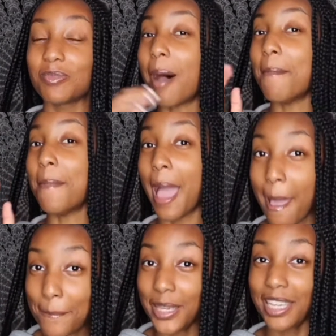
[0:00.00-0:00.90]
I'm
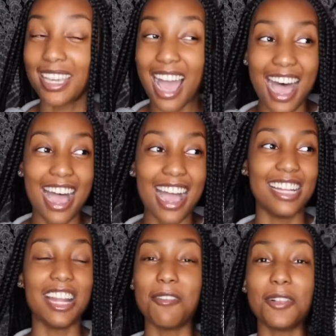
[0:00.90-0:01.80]
happy. I
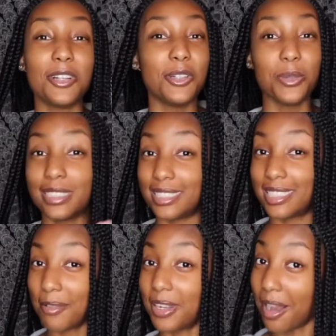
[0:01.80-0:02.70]
never knew this
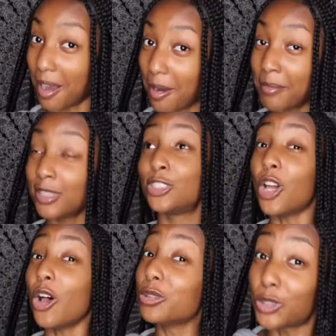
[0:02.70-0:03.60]
day would come
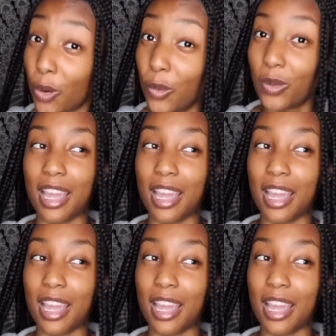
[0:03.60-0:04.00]
so soon.